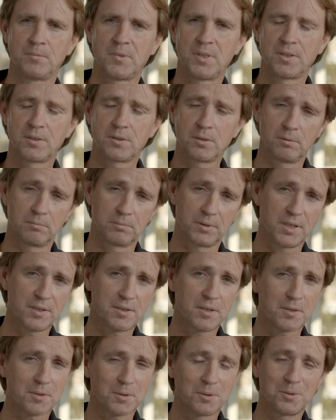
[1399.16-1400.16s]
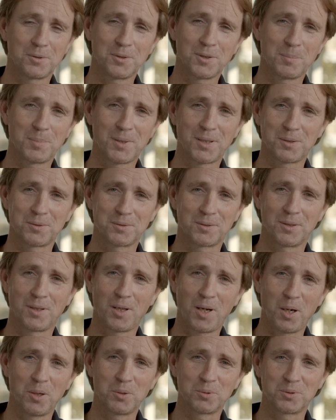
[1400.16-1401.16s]
So this is all about
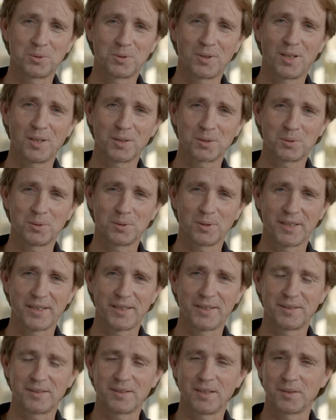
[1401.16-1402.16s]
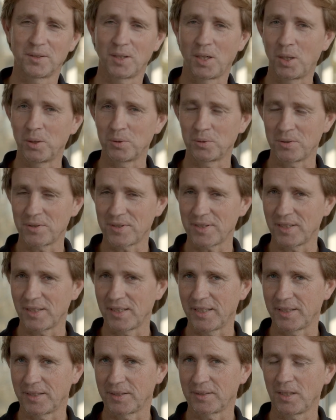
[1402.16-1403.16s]
how to calculate and how to
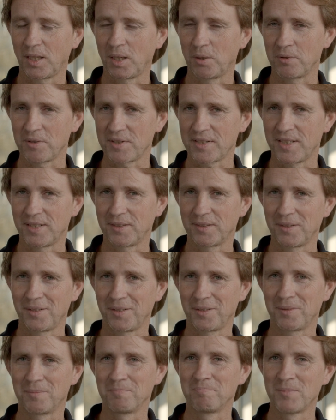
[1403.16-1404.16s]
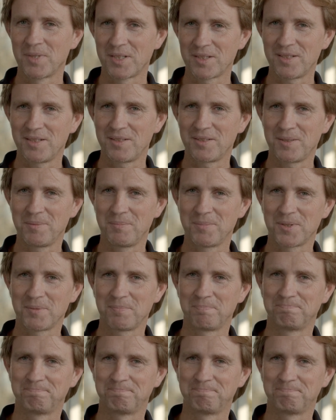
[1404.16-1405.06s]
select our centering systems.